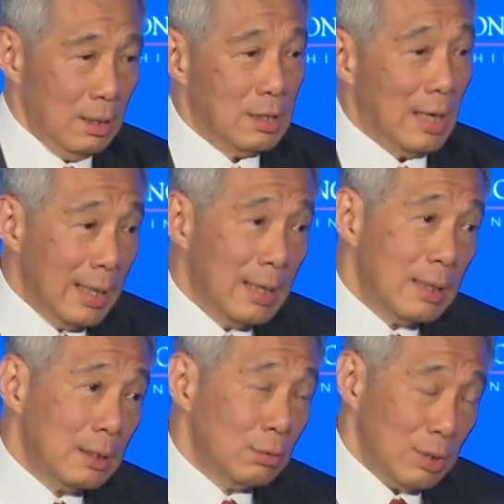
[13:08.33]

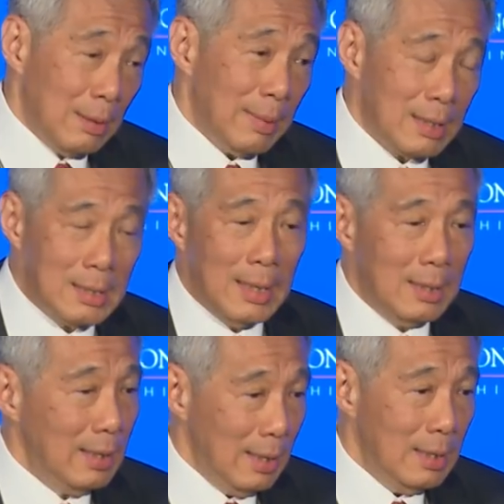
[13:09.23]
China, to some
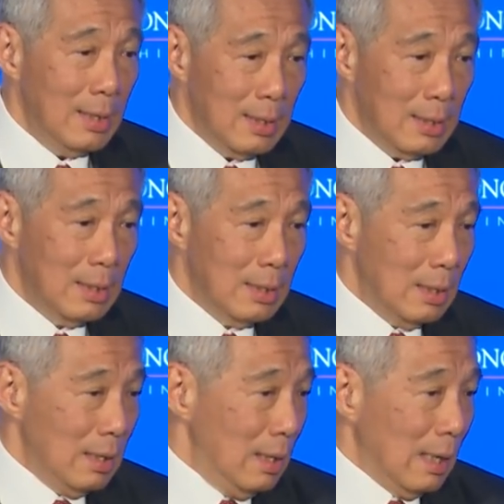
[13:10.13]
extent, India,
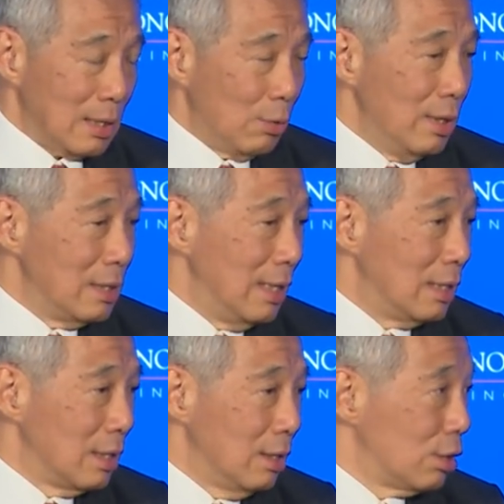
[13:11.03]
Southeast
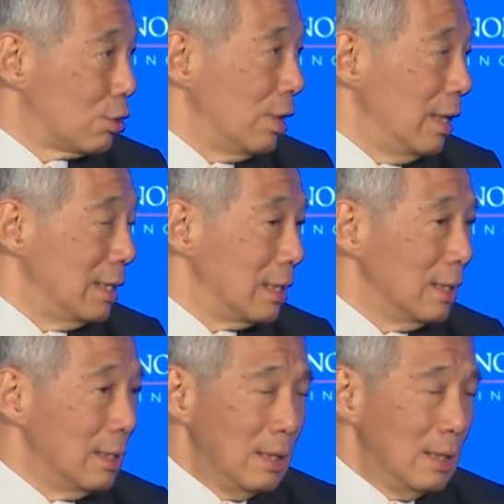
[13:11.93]
Asia, Australasia.